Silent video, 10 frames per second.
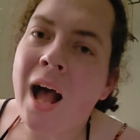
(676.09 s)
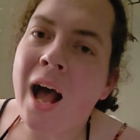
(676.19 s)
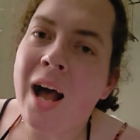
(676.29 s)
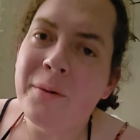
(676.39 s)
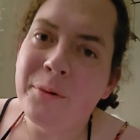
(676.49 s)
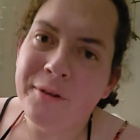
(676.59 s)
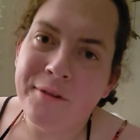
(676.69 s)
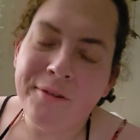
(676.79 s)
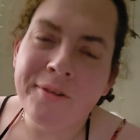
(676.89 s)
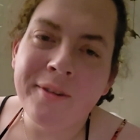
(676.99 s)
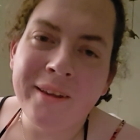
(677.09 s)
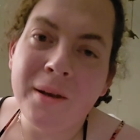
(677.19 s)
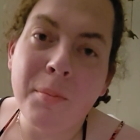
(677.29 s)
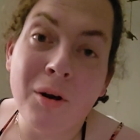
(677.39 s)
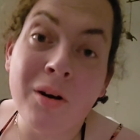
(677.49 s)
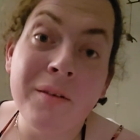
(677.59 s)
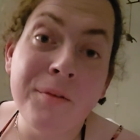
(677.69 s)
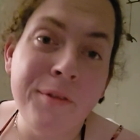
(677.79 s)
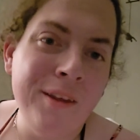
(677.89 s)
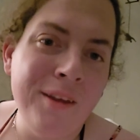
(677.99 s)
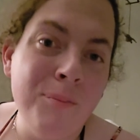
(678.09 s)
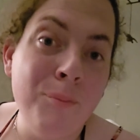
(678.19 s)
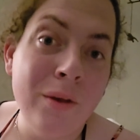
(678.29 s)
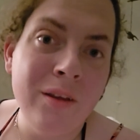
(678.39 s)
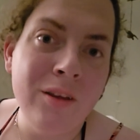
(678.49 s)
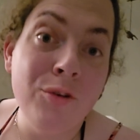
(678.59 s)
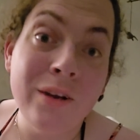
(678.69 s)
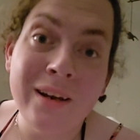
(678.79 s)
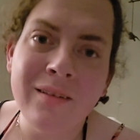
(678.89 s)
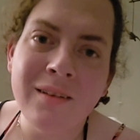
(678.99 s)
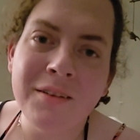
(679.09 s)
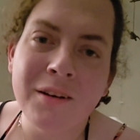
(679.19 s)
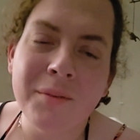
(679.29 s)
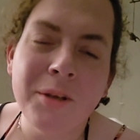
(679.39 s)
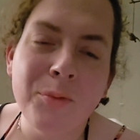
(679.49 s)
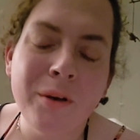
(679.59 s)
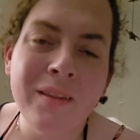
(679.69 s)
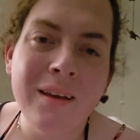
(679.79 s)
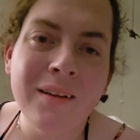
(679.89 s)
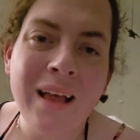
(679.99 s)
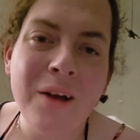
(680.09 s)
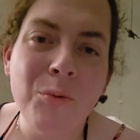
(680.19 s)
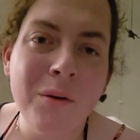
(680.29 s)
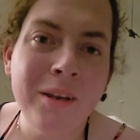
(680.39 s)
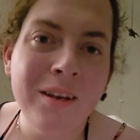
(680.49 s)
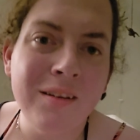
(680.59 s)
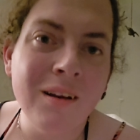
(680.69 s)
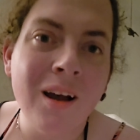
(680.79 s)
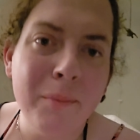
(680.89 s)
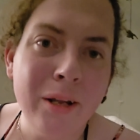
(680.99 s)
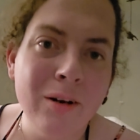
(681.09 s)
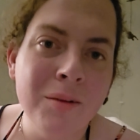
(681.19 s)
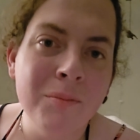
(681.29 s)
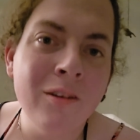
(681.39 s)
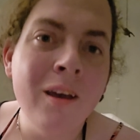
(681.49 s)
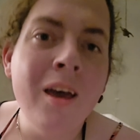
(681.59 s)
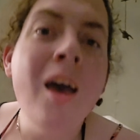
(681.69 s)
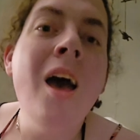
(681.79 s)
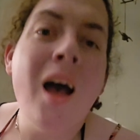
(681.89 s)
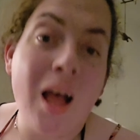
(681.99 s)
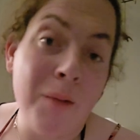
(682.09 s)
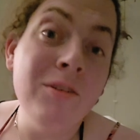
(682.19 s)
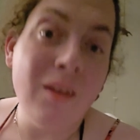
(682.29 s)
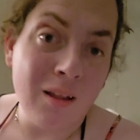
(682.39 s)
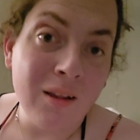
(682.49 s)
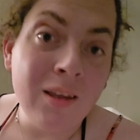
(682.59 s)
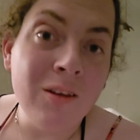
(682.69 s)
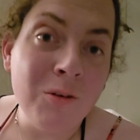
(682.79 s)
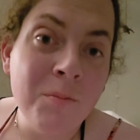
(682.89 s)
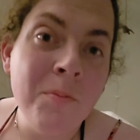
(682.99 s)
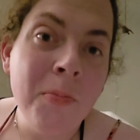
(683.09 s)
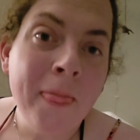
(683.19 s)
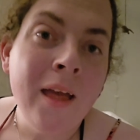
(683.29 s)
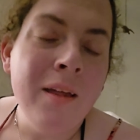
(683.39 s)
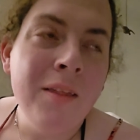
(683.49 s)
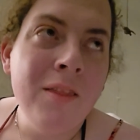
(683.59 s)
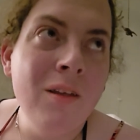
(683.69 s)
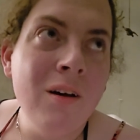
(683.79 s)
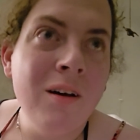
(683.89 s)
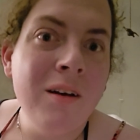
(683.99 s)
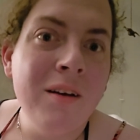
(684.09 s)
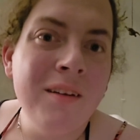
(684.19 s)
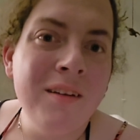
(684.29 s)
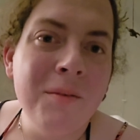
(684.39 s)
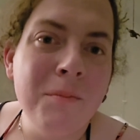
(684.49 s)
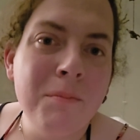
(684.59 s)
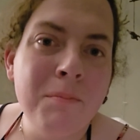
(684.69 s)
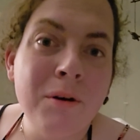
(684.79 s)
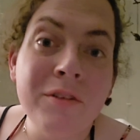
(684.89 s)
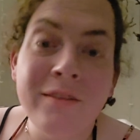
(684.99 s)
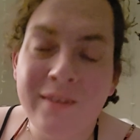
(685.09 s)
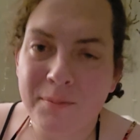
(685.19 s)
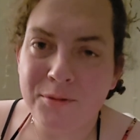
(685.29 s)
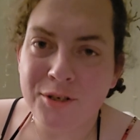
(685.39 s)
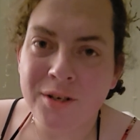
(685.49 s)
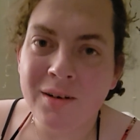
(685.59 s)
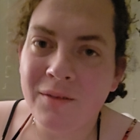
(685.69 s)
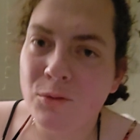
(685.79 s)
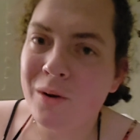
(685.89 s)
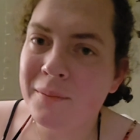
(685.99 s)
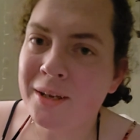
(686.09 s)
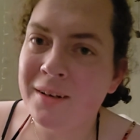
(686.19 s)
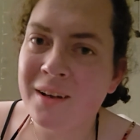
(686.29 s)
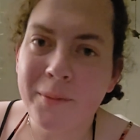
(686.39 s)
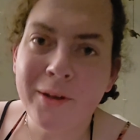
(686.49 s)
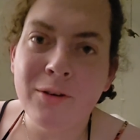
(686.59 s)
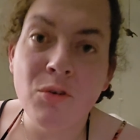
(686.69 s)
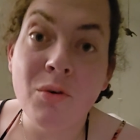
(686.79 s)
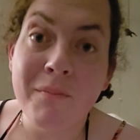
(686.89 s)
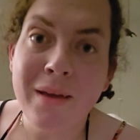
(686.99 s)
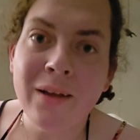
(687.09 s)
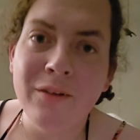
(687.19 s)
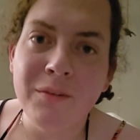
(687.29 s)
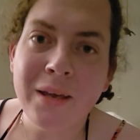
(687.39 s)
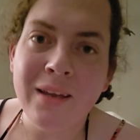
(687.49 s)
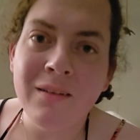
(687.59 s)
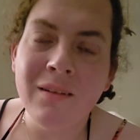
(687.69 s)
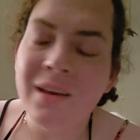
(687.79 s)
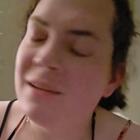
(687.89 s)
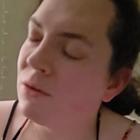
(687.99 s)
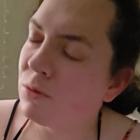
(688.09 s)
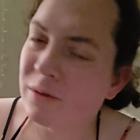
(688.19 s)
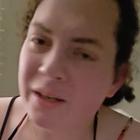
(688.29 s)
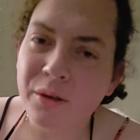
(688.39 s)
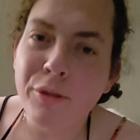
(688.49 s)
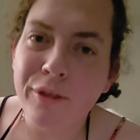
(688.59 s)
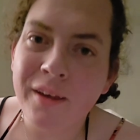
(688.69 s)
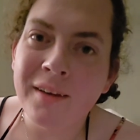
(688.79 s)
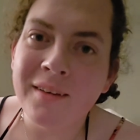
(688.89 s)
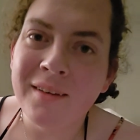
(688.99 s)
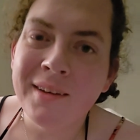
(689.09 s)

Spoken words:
I was a part of the United States Army when they allowed women into combat arms. I'm telling you, the perception of women coming into a male space is a real thing.